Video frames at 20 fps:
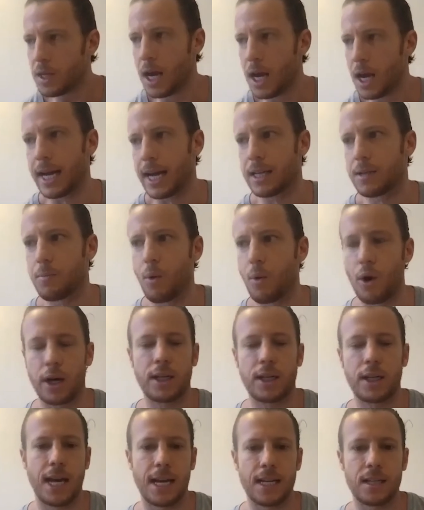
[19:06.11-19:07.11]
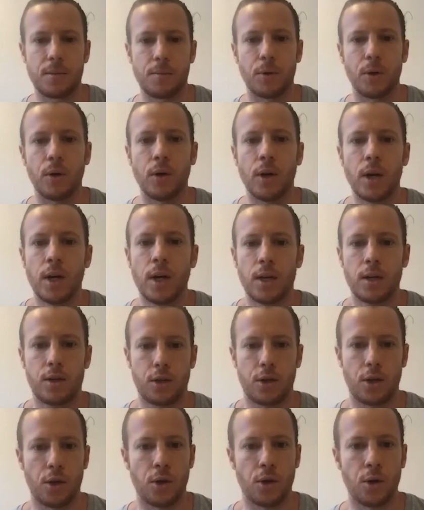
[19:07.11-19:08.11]
I guess, more accessible
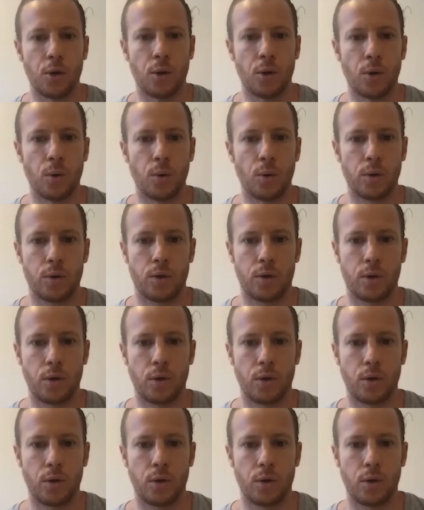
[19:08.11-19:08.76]
to